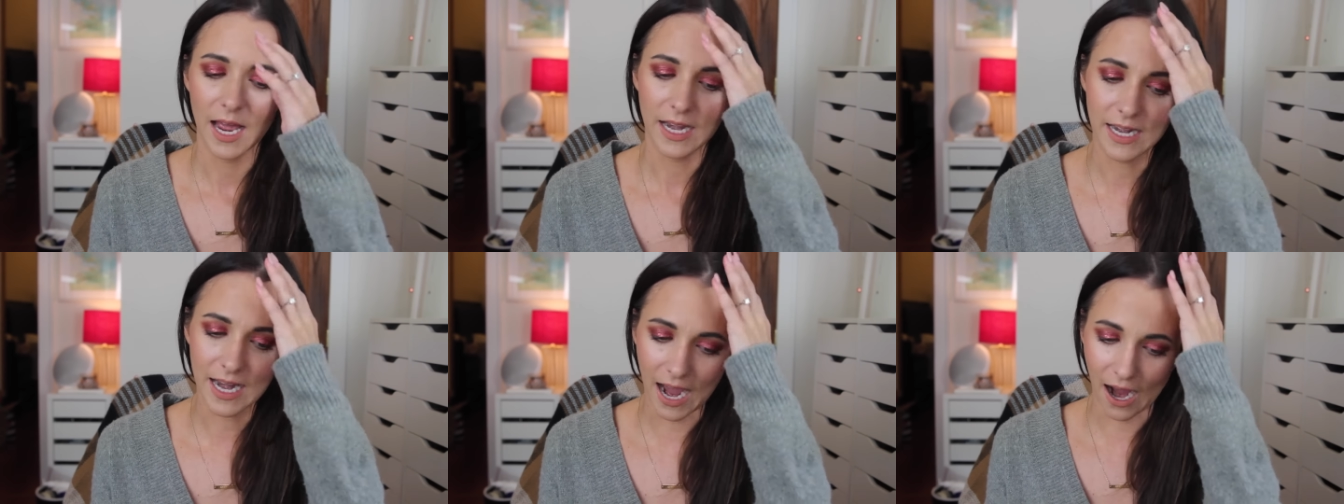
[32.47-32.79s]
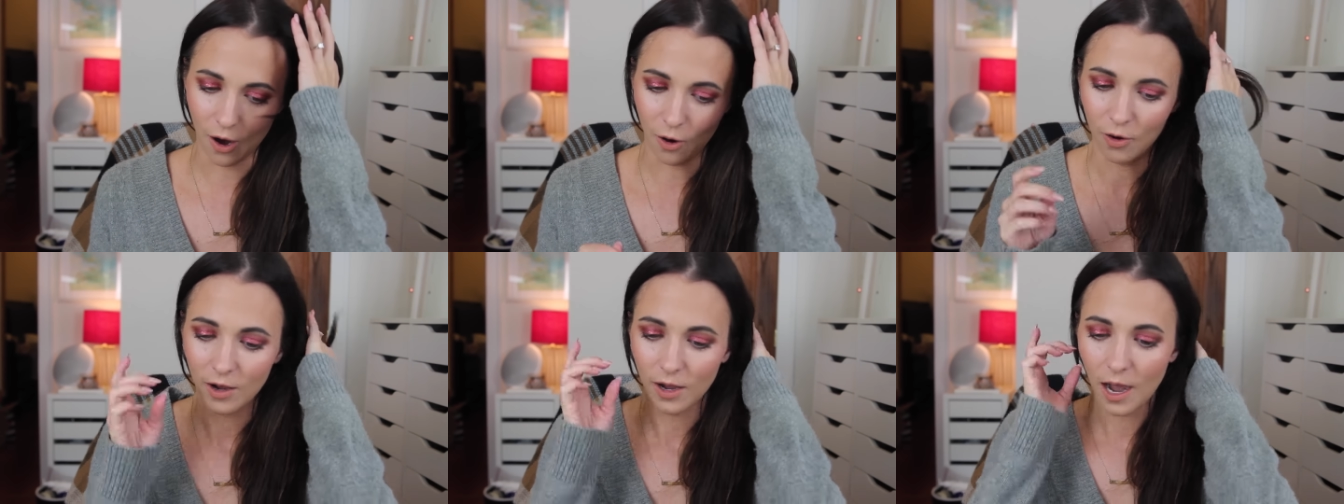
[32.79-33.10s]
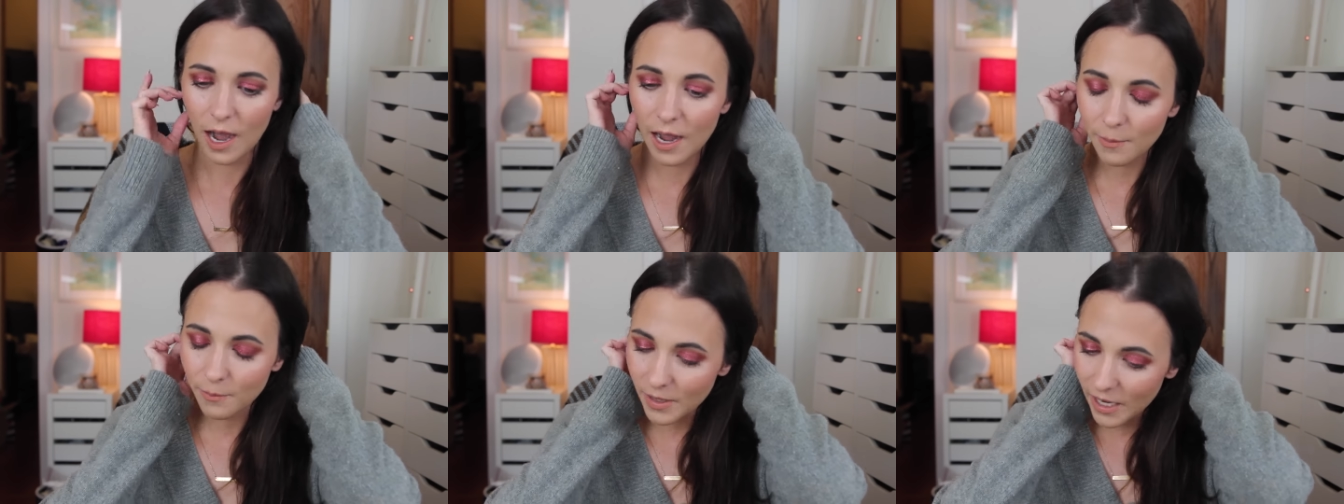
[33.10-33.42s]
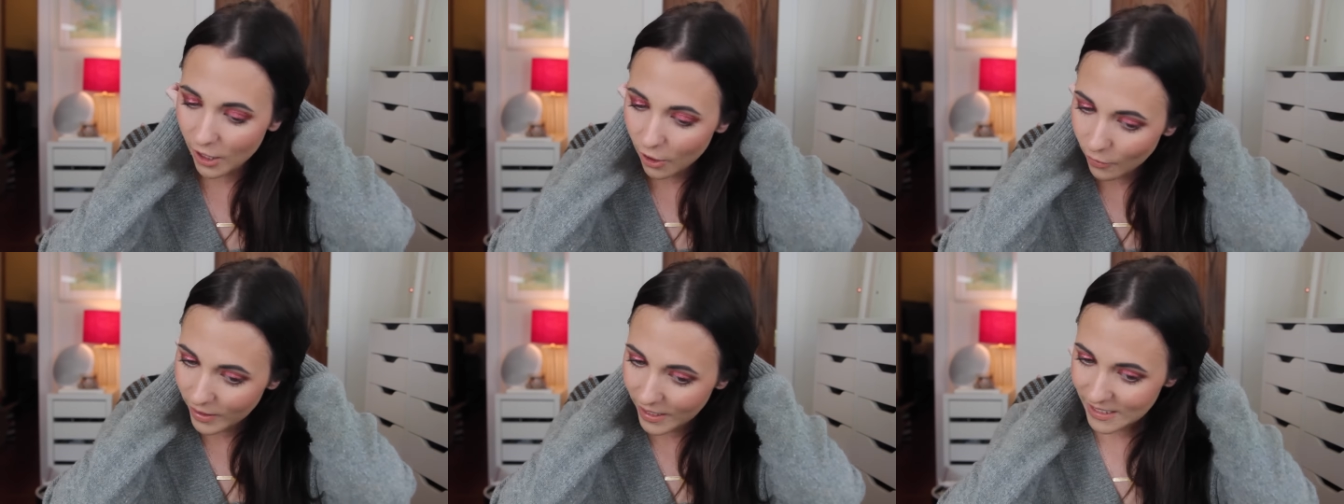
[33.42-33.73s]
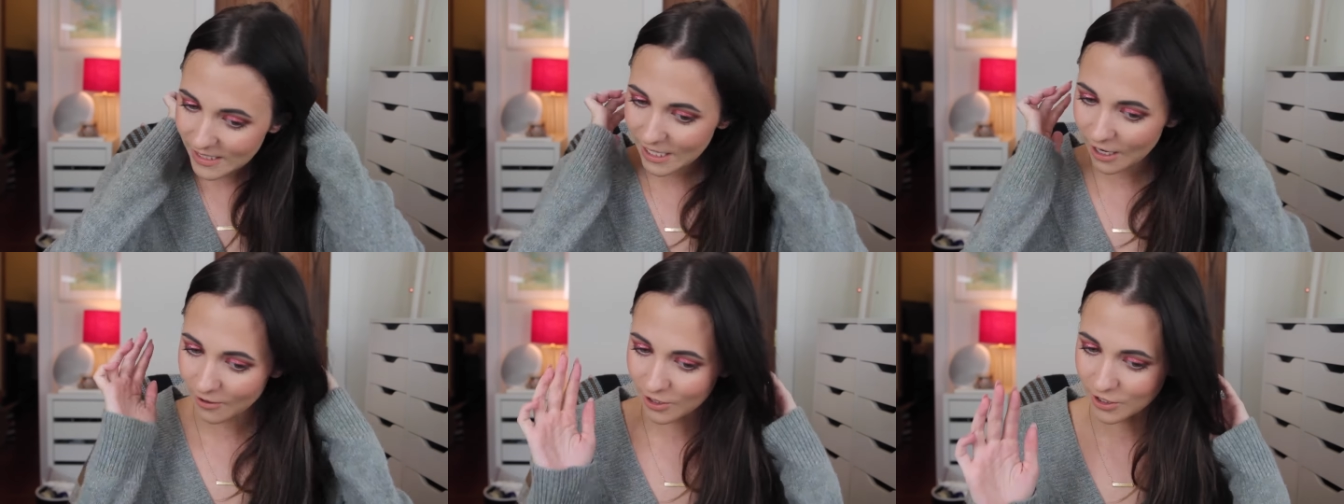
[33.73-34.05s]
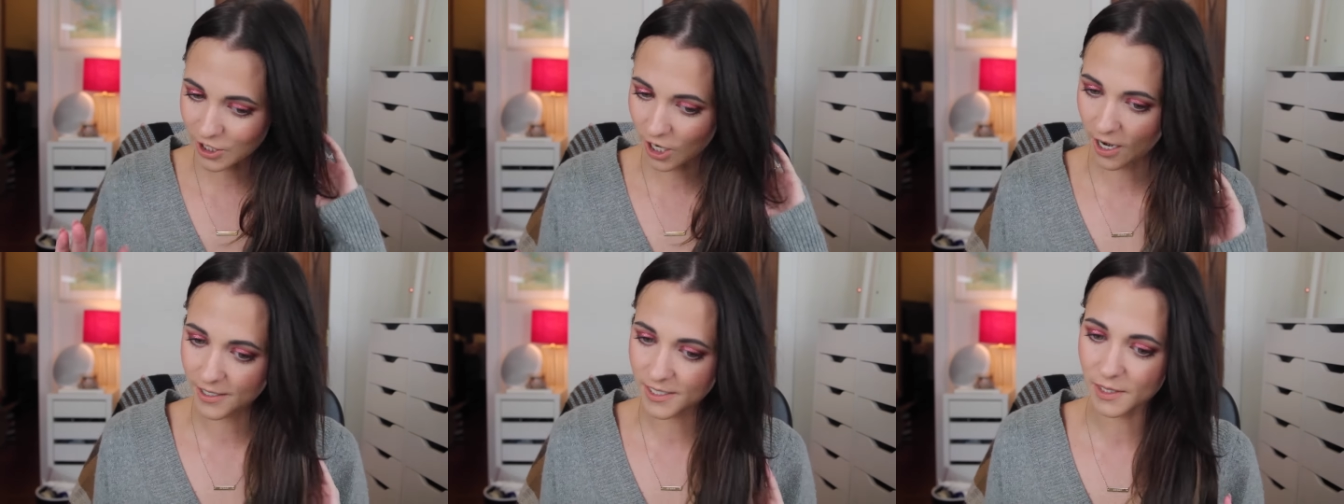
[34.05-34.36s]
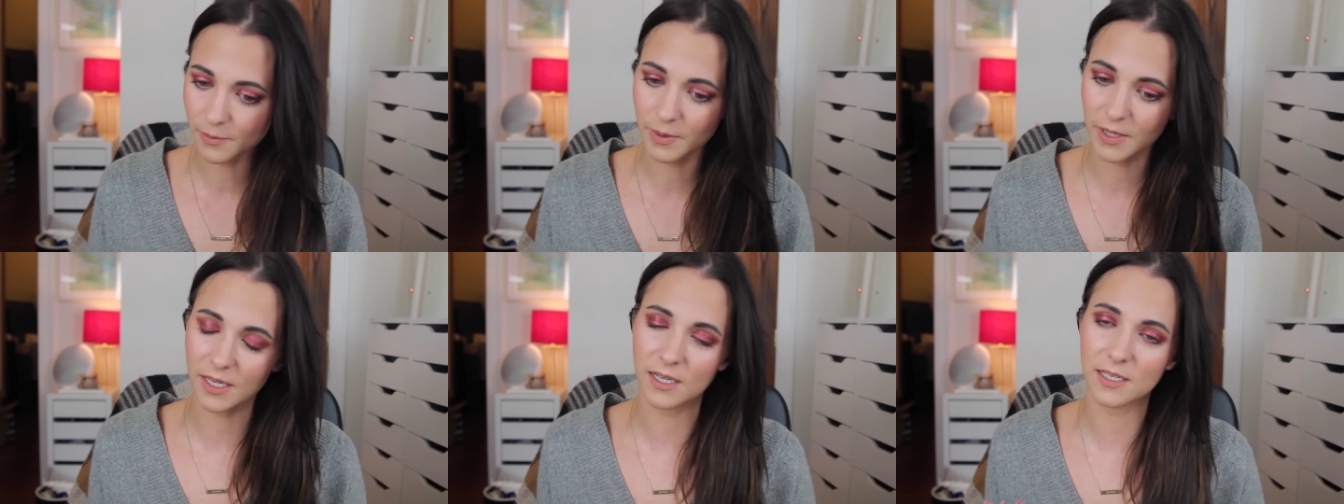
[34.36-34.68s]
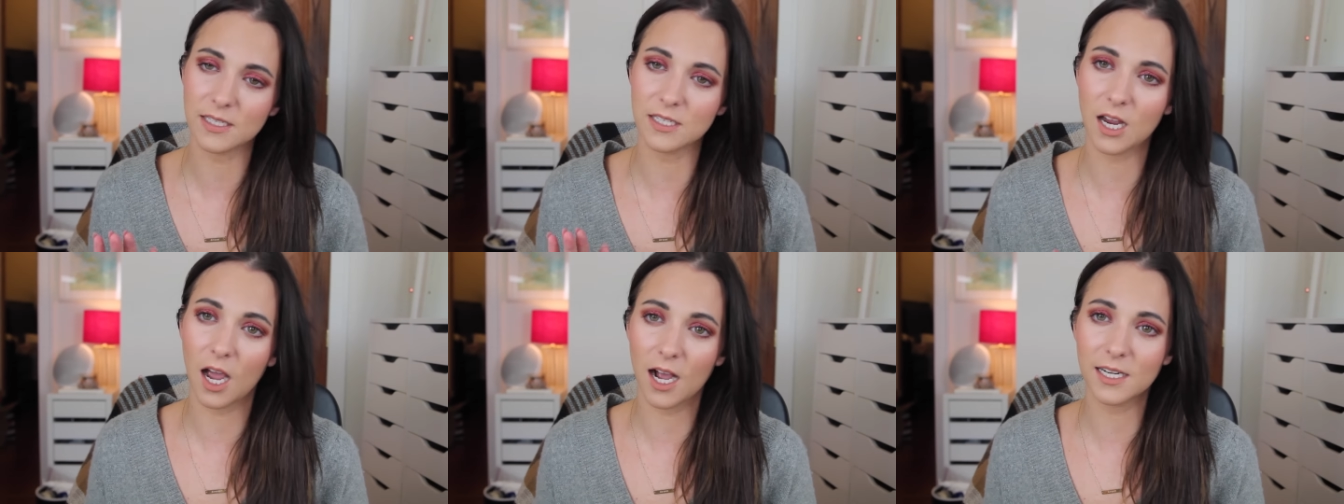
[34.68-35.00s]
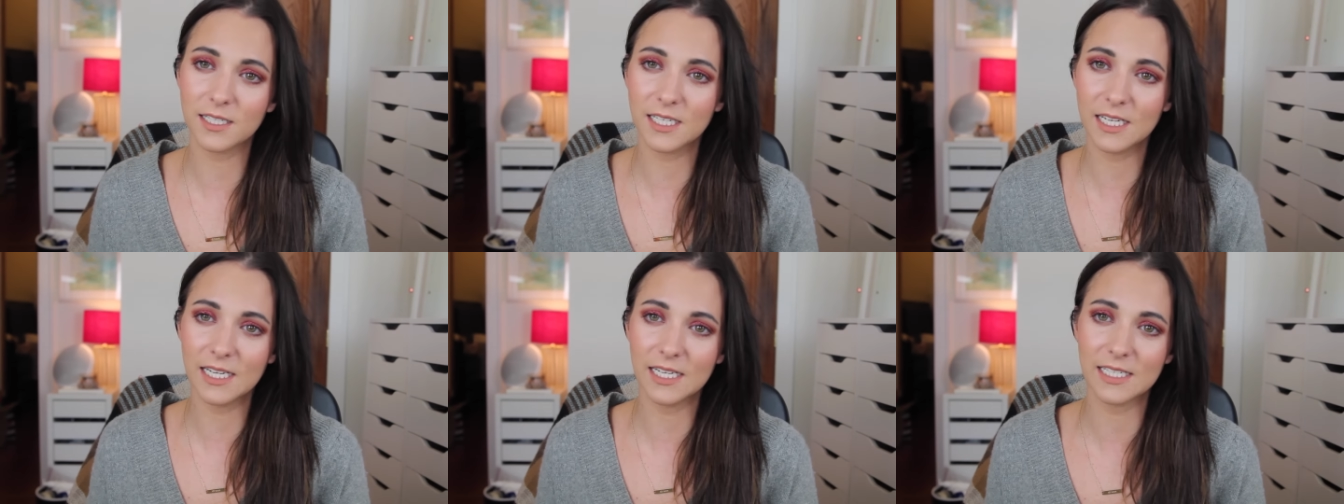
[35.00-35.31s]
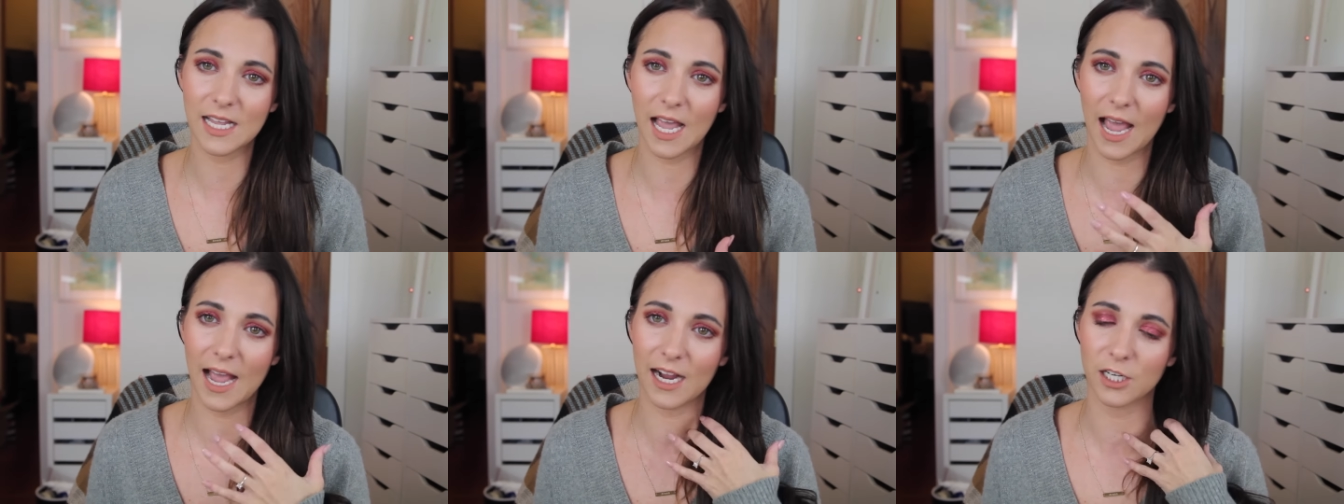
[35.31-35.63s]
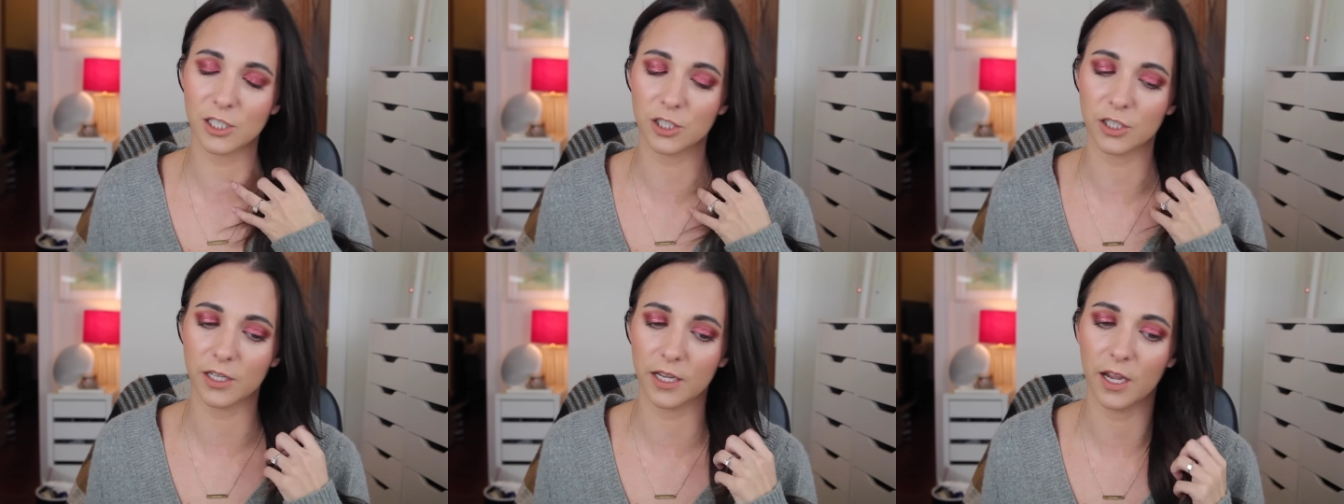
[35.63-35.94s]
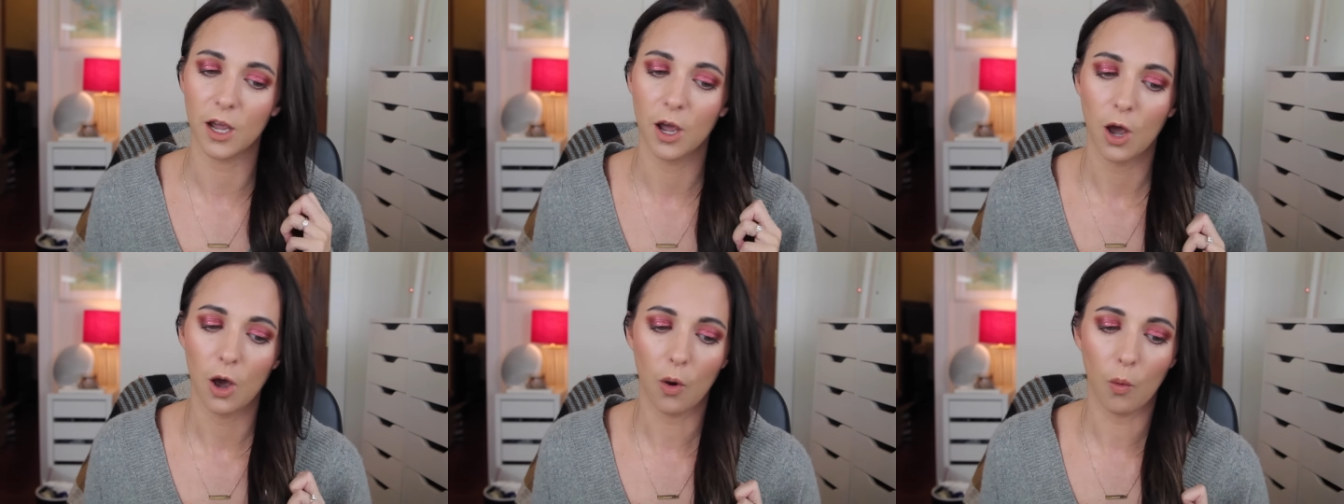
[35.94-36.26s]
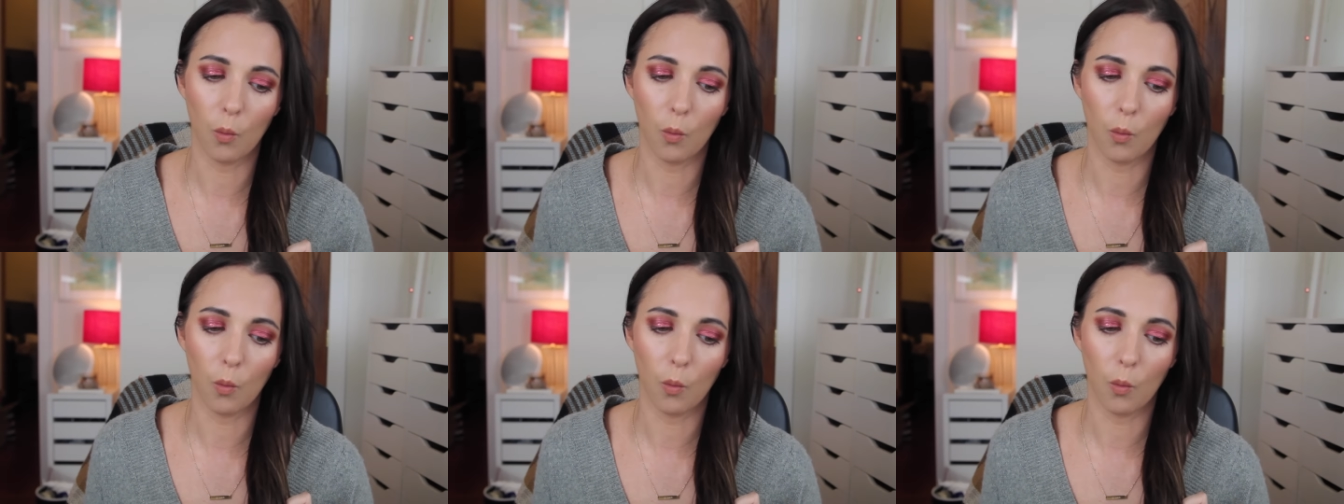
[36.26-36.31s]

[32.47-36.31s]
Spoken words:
Now, I'm narrowing it down to Tati because Tati is actually